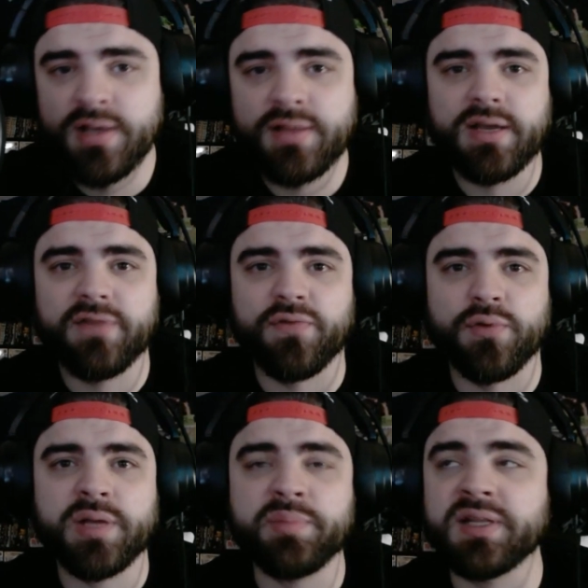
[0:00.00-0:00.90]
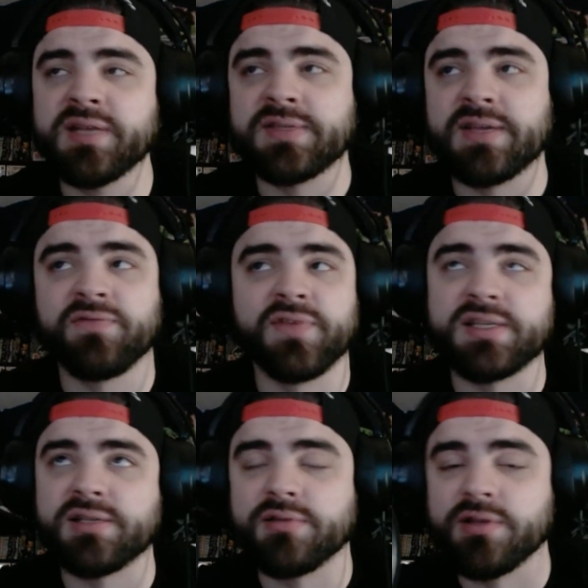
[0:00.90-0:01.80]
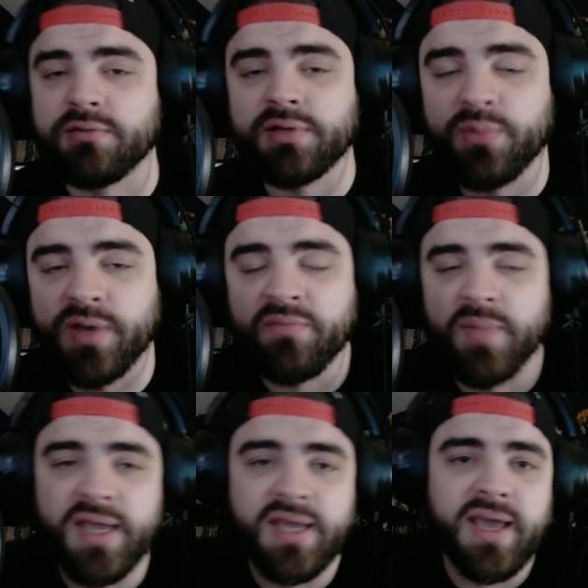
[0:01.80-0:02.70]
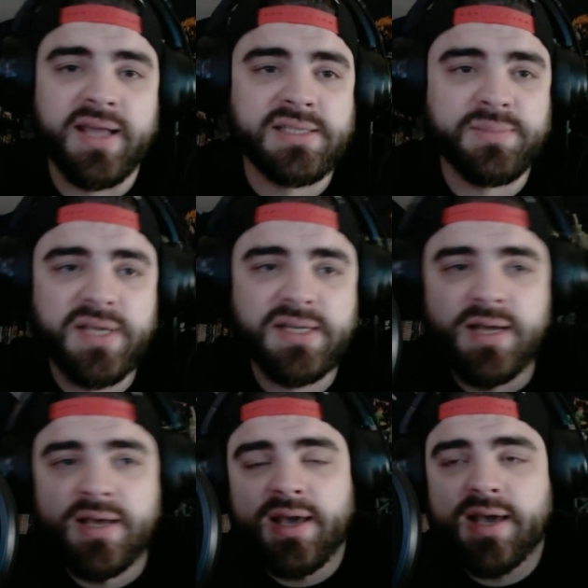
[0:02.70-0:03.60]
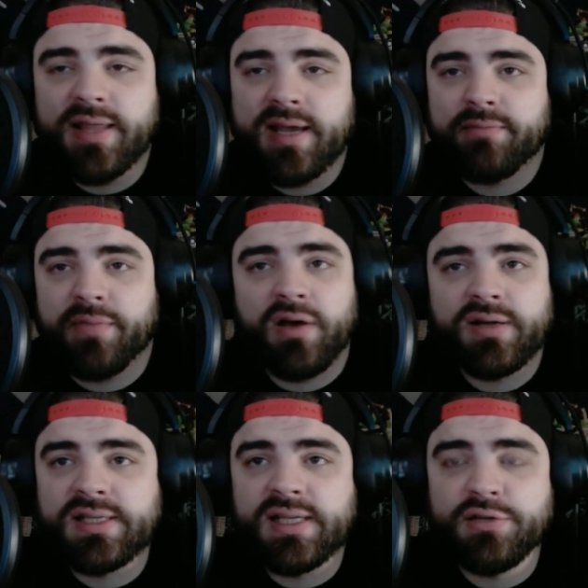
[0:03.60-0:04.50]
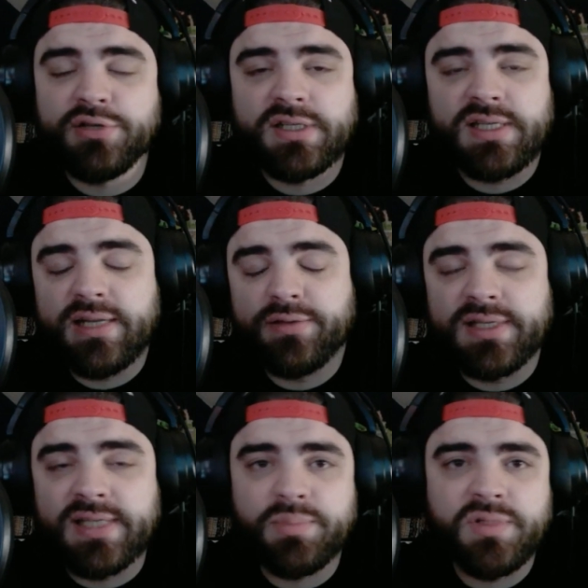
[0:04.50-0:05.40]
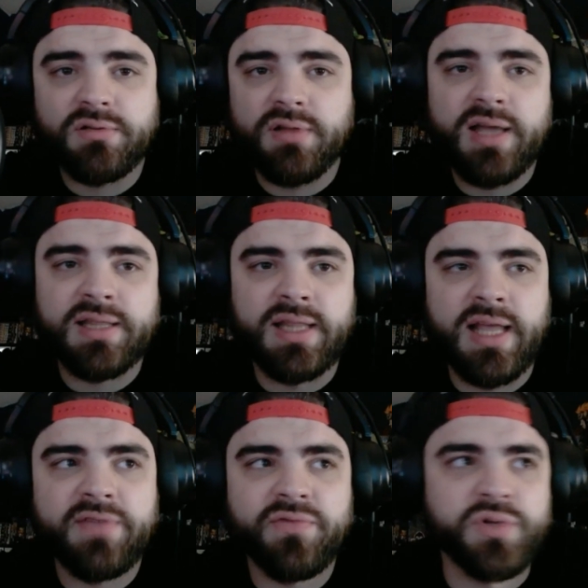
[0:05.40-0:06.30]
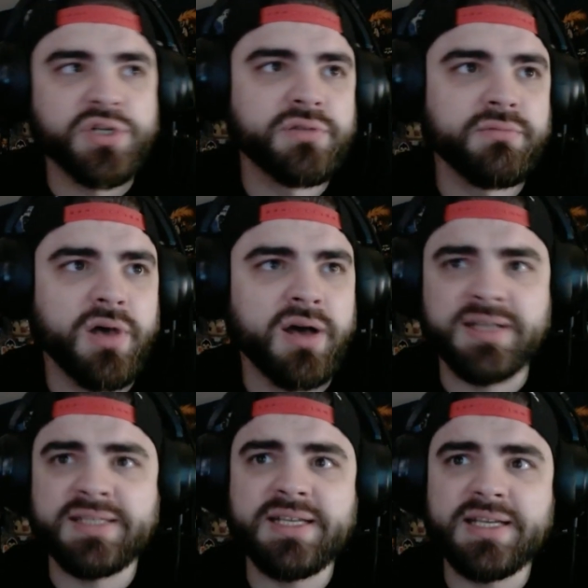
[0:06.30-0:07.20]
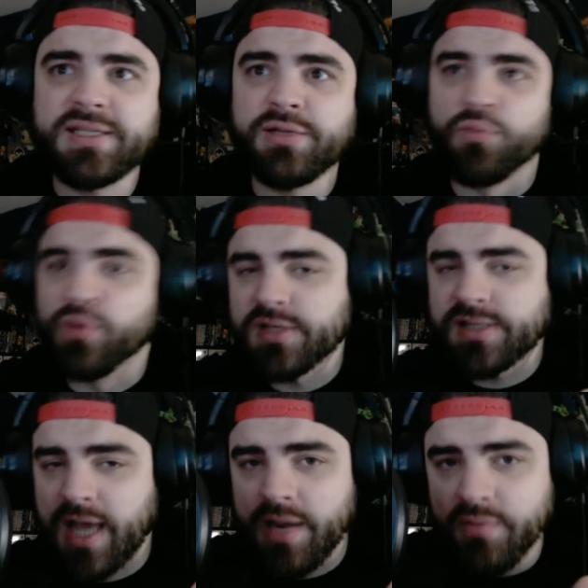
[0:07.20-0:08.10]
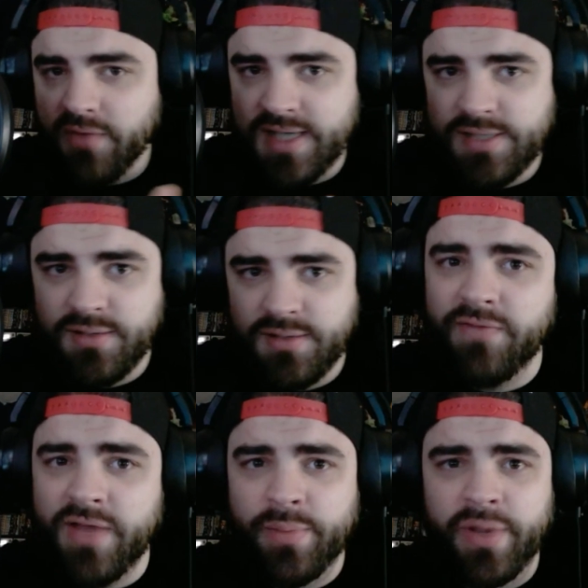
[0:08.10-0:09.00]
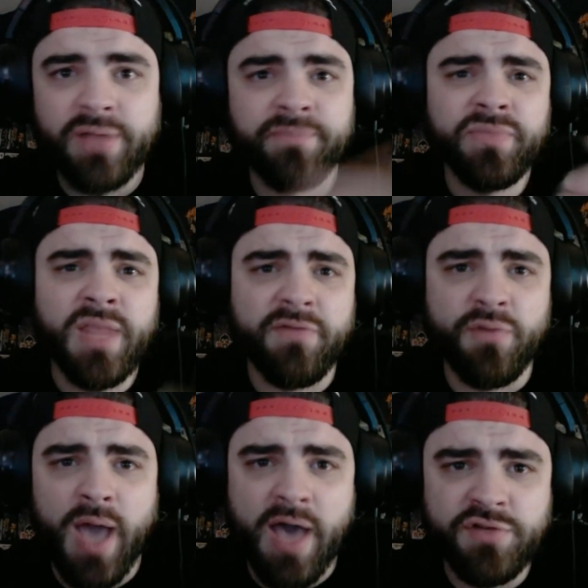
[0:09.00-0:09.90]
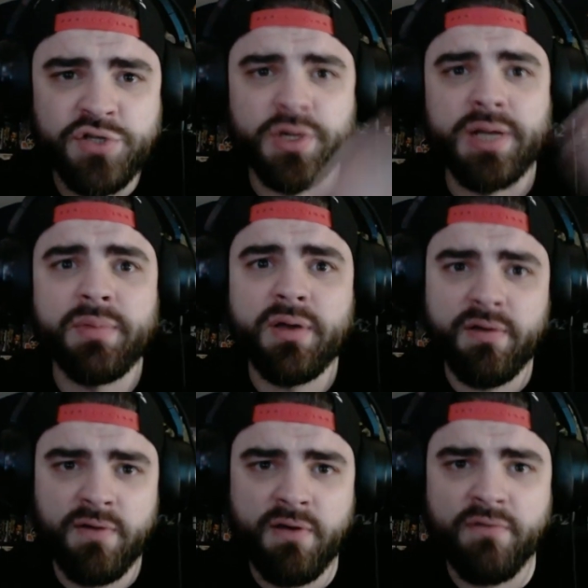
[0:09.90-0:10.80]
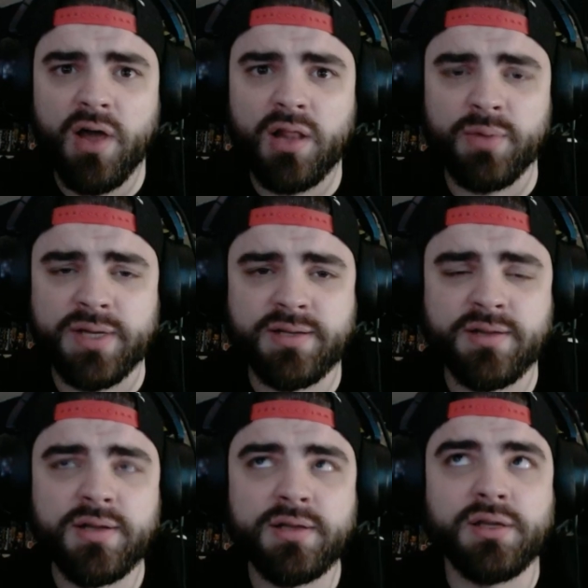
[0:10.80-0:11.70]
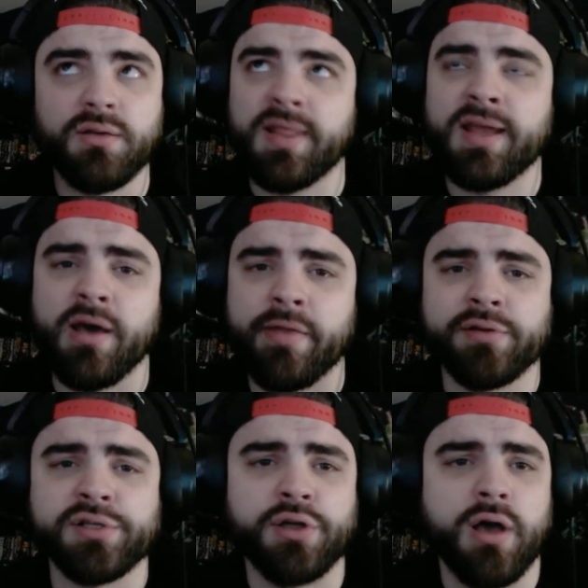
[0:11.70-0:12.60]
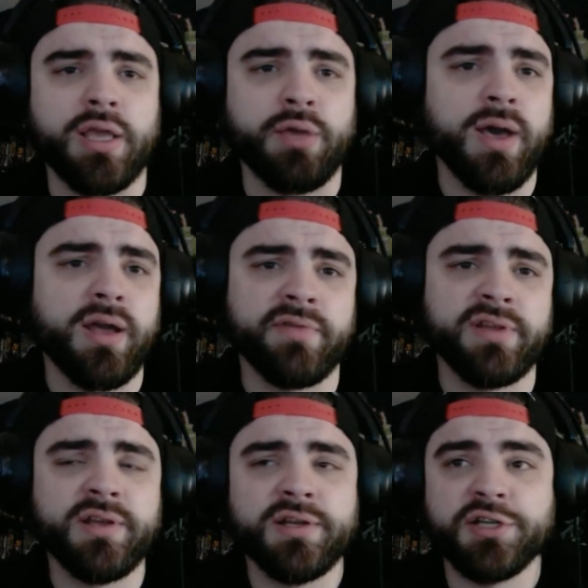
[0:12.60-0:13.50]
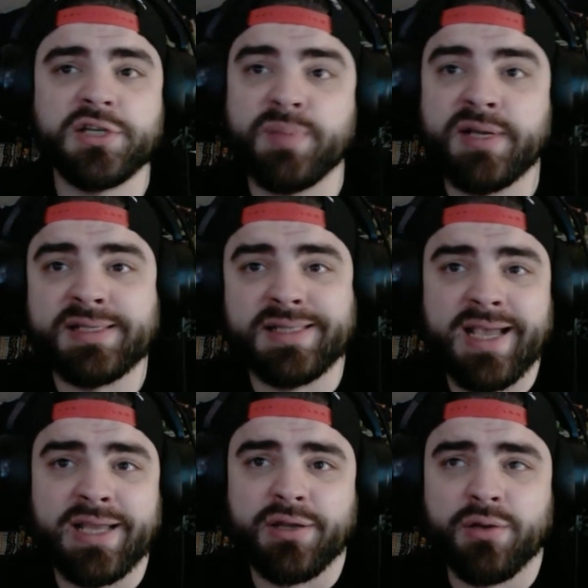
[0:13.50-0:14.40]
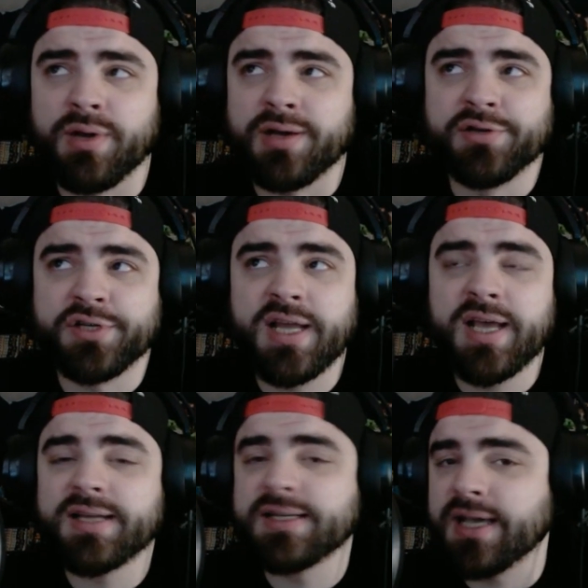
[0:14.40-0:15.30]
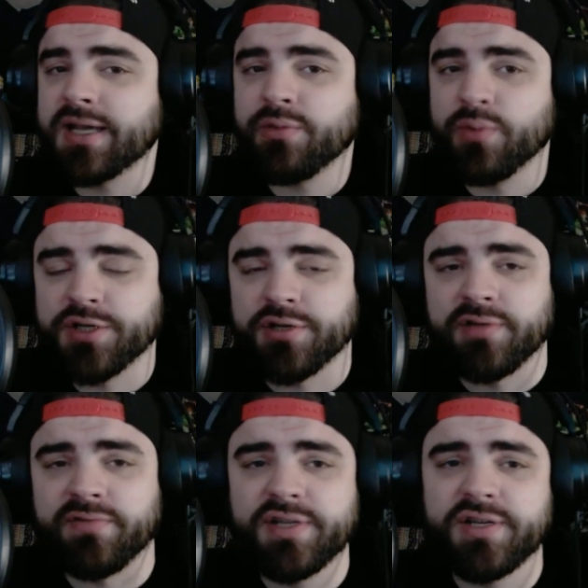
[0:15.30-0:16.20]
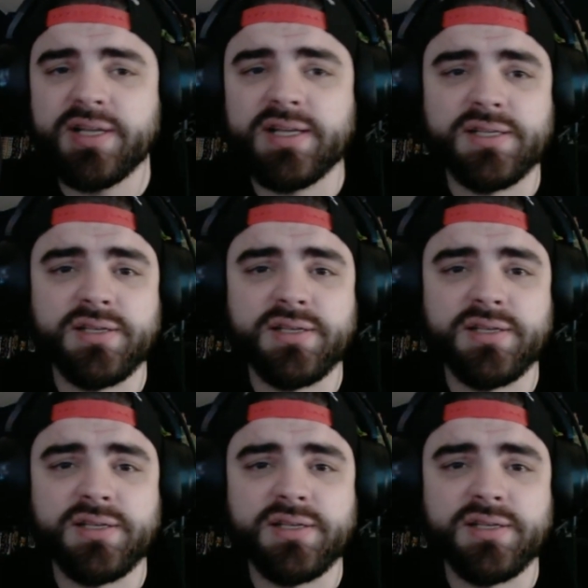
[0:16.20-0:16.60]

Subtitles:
Therefore, he believes that fists are the only way of making ends meet, and that honestly, you just need to accept your lot in life, which honestly is the worst kind of advice you can give anybody. If you have a dream, follow it. Don't let others talk you out of it just because they don't understand exactly what your conviction is.